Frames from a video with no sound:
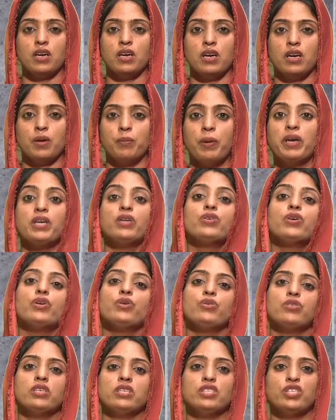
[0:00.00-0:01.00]
By
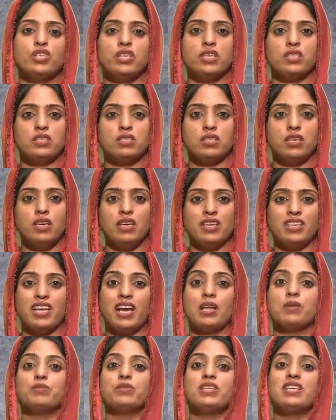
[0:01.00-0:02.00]
introducing GST, it
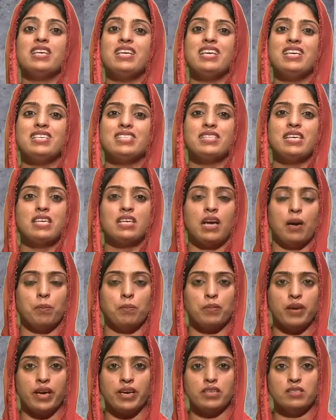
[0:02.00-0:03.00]
helps in easy
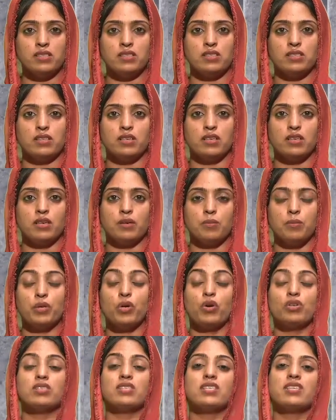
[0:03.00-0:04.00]
compliance
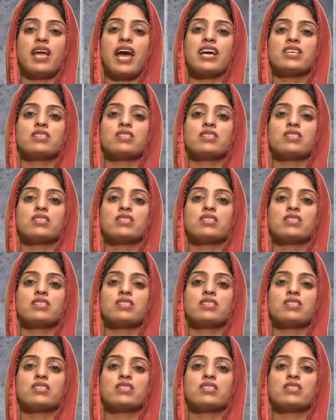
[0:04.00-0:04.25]
because the tax